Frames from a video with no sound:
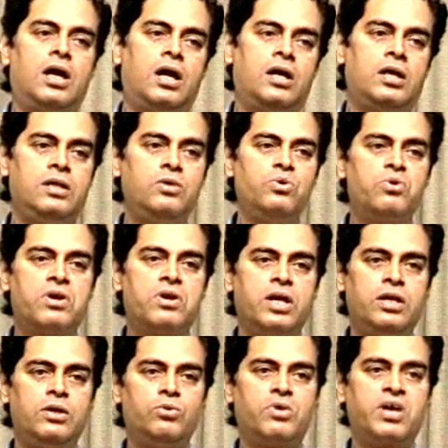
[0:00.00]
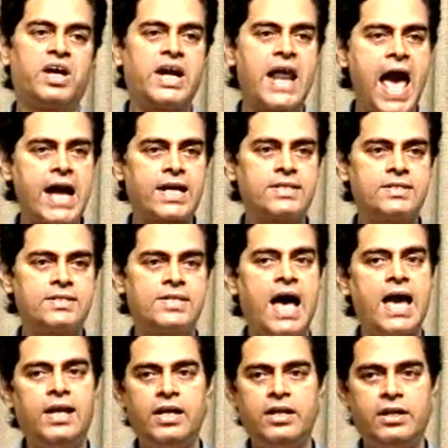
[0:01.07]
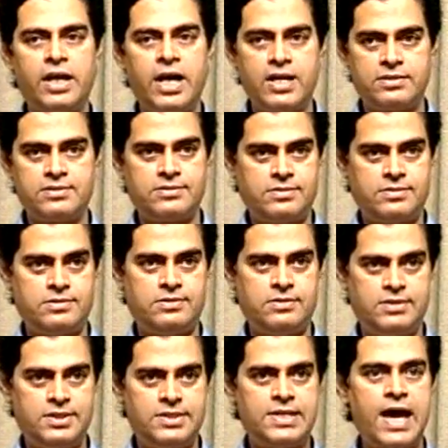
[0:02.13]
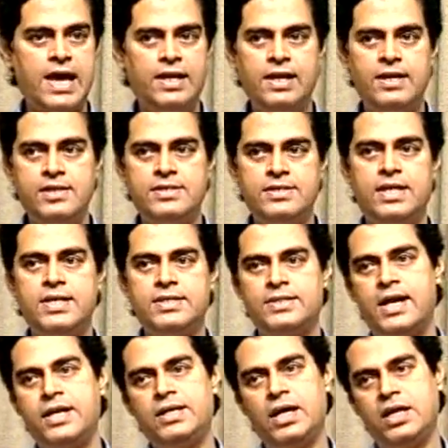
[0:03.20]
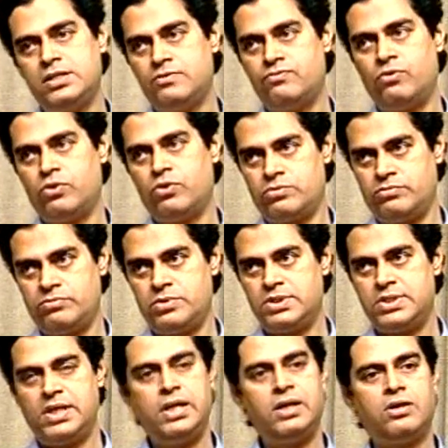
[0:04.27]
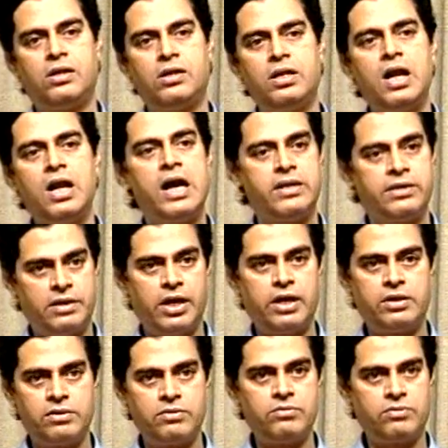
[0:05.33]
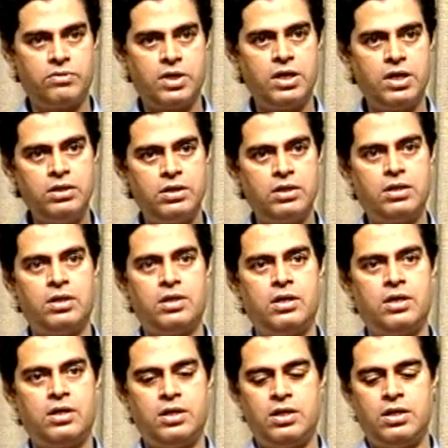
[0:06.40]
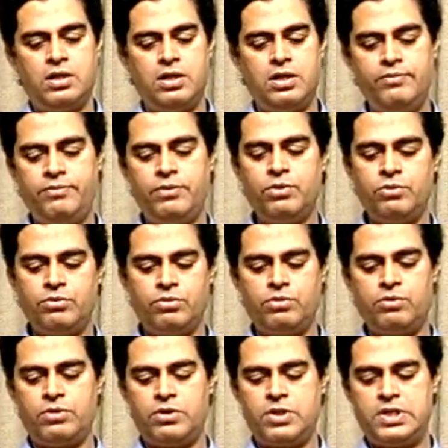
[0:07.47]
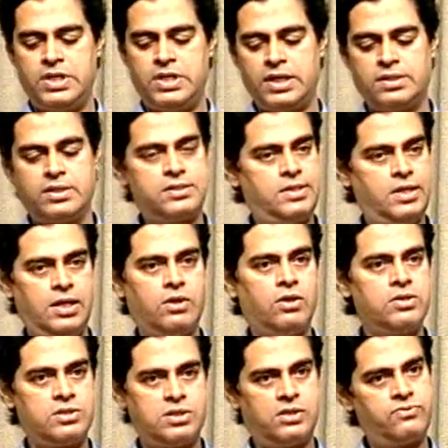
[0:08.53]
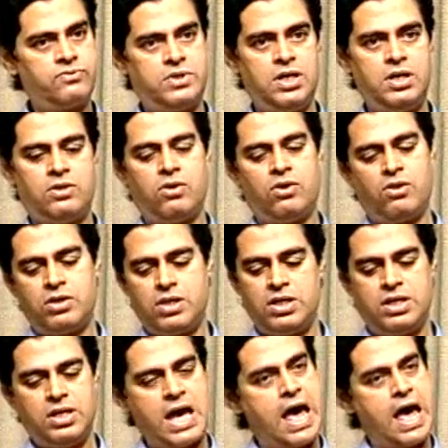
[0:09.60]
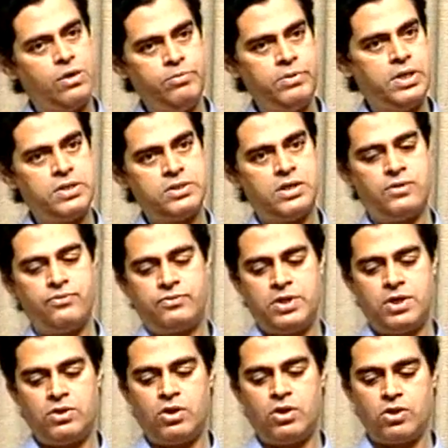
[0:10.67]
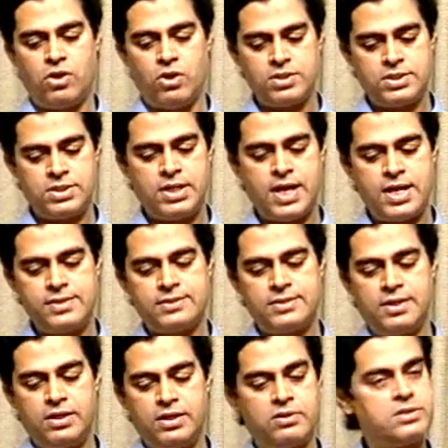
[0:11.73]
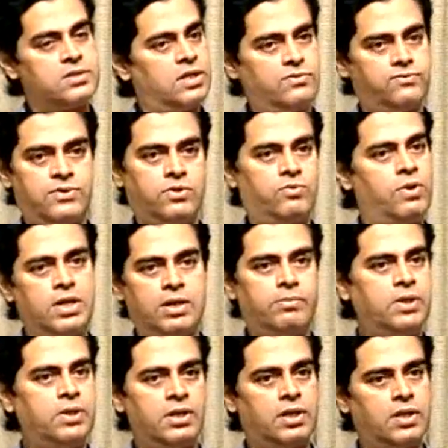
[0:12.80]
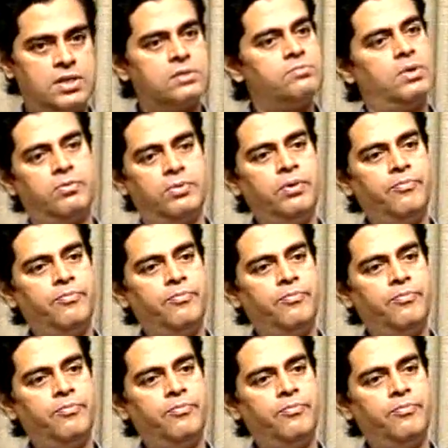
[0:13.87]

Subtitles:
you crack silane gas. Silane is SiH4, silicon hydride. Okay. If you take the silicon substrate or alumina substrate or oxidized silicon substrate, whatever the case may be,